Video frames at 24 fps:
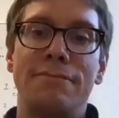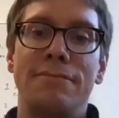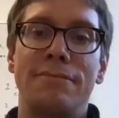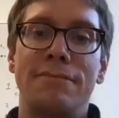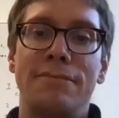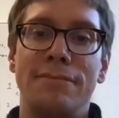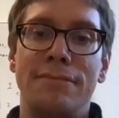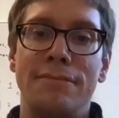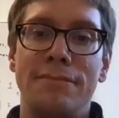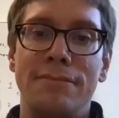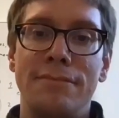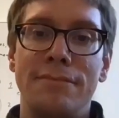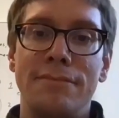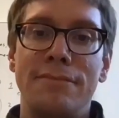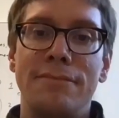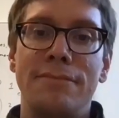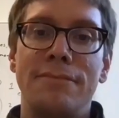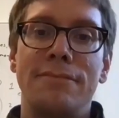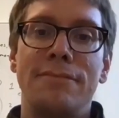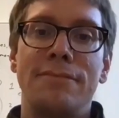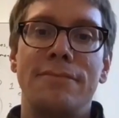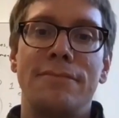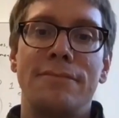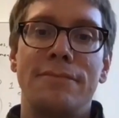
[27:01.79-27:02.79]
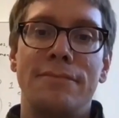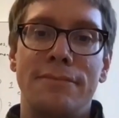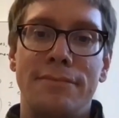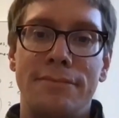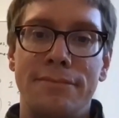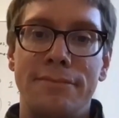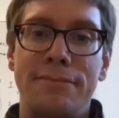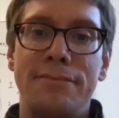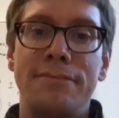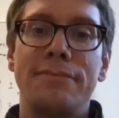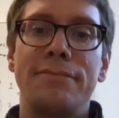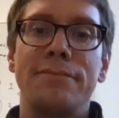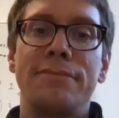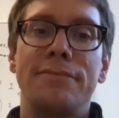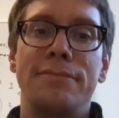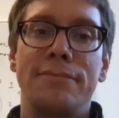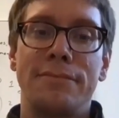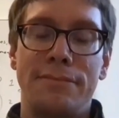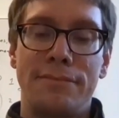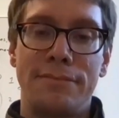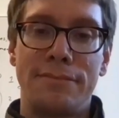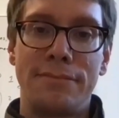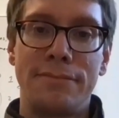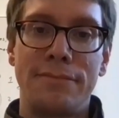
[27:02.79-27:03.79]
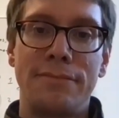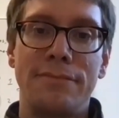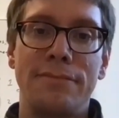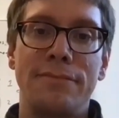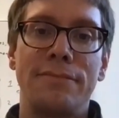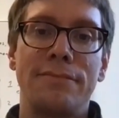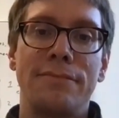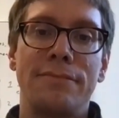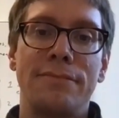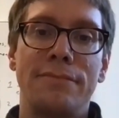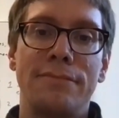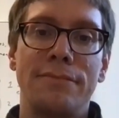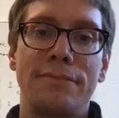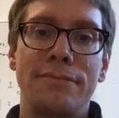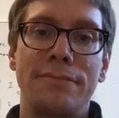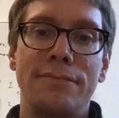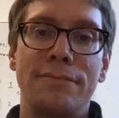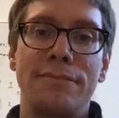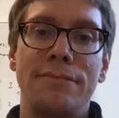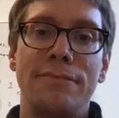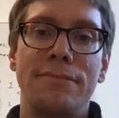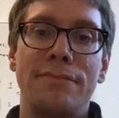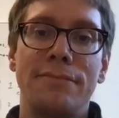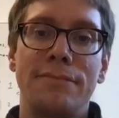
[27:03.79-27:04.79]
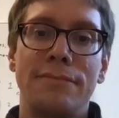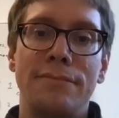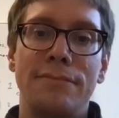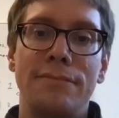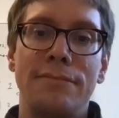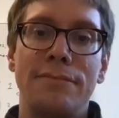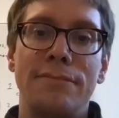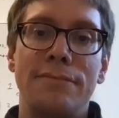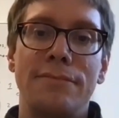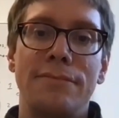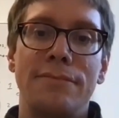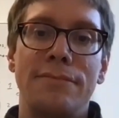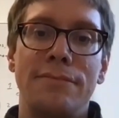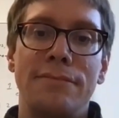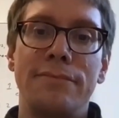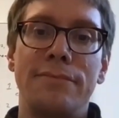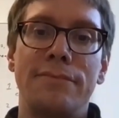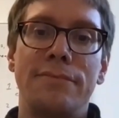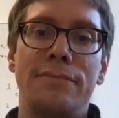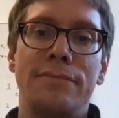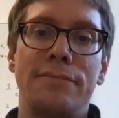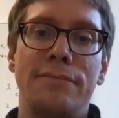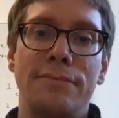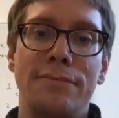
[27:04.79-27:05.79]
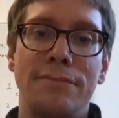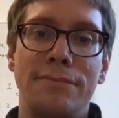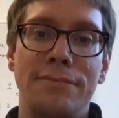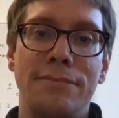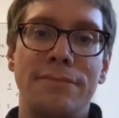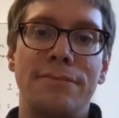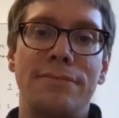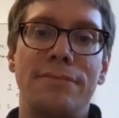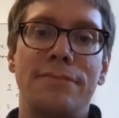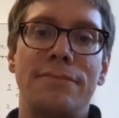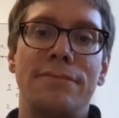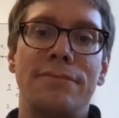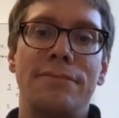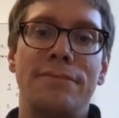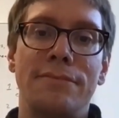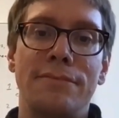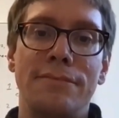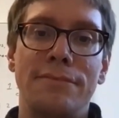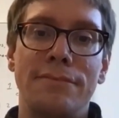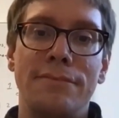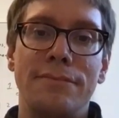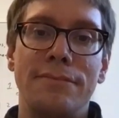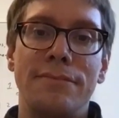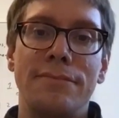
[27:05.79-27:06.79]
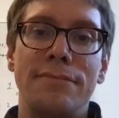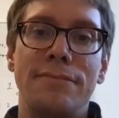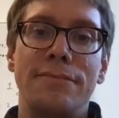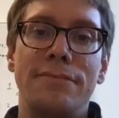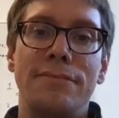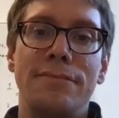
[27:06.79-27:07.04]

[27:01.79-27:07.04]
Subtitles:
(silent)